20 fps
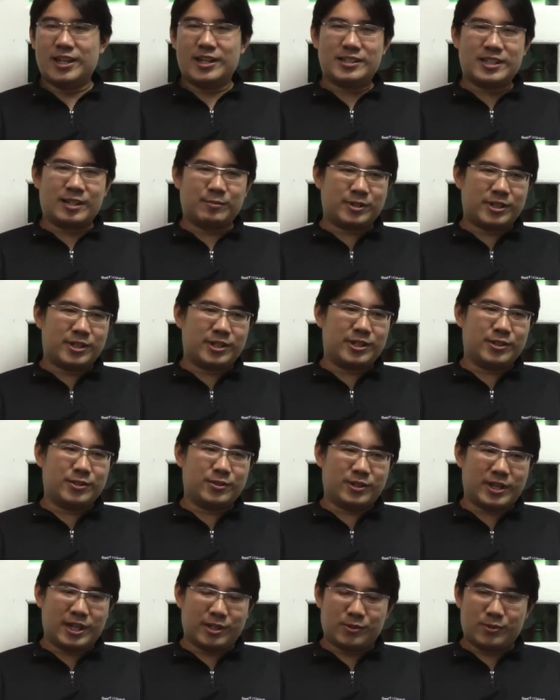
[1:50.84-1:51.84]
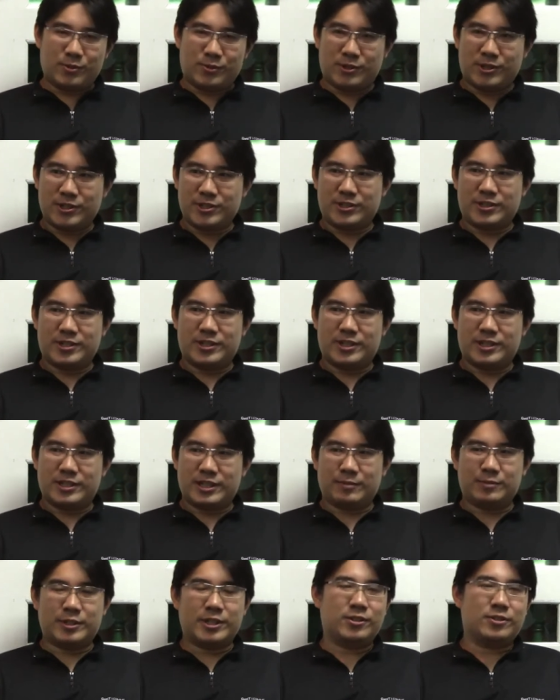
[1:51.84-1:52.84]
something that you like to watch,
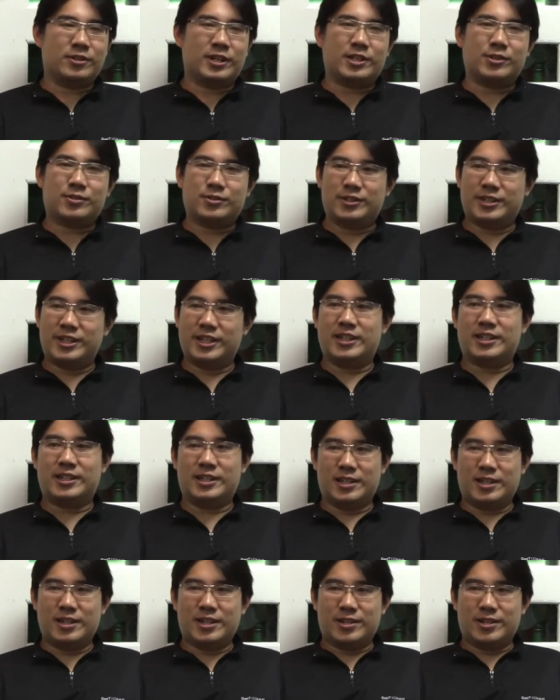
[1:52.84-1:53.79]
something you like to hear.